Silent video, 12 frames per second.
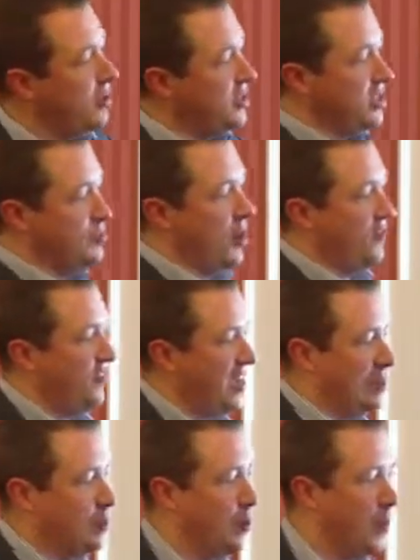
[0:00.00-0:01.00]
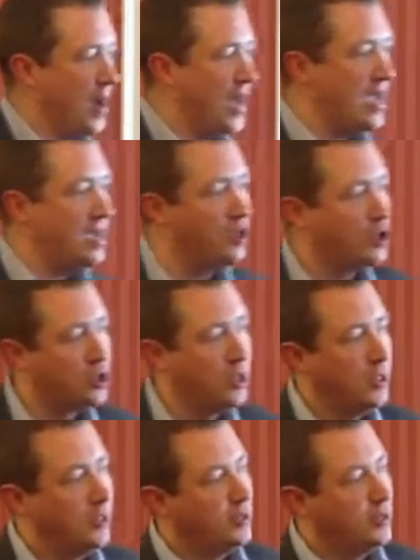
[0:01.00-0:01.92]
this is my Facebook page,